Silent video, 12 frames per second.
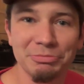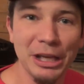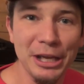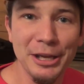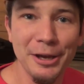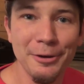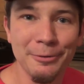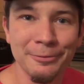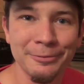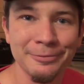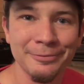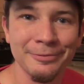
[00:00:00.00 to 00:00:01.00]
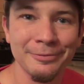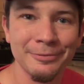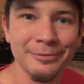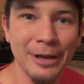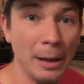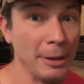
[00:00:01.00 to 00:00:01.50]
There you go.
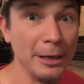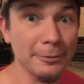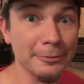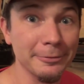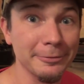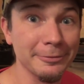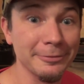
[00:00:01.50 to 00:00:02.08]
I'm out.